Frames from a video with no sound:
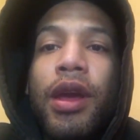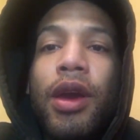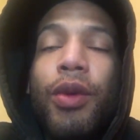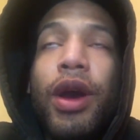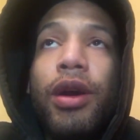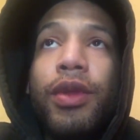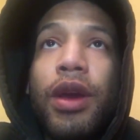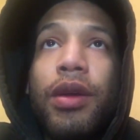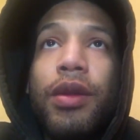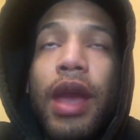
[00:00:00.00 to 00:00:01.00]
the
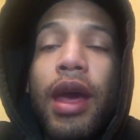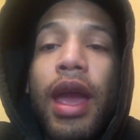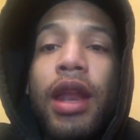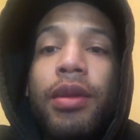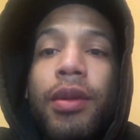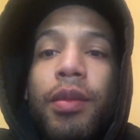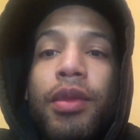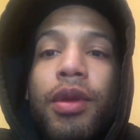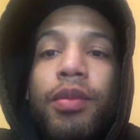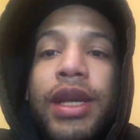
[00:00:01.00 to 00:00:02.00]

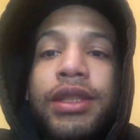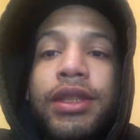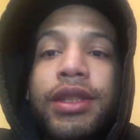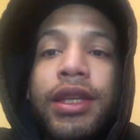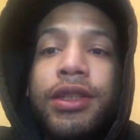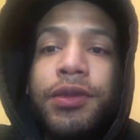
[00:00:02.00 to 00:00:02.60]
businesses